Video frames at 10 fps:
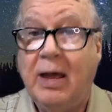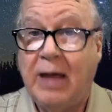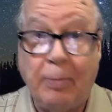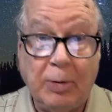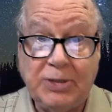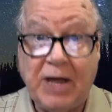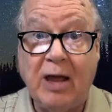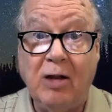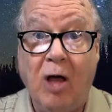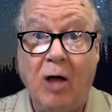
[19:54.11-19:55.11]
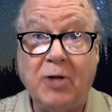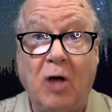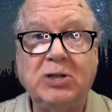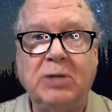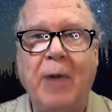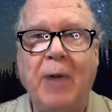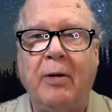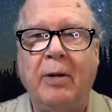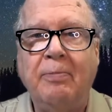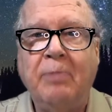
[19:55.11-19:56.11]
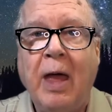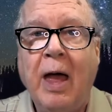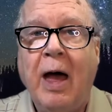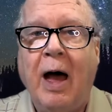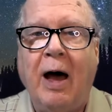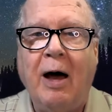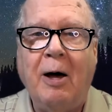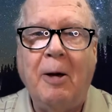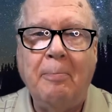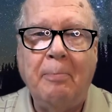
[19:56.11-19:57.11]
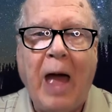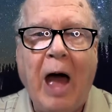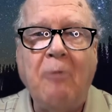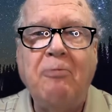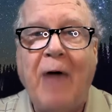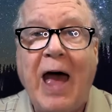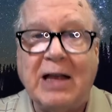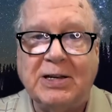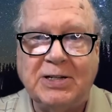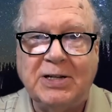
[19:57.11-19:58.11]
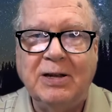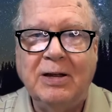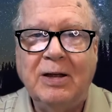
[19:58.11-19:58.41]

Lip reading: Kepler's second law talks about how fast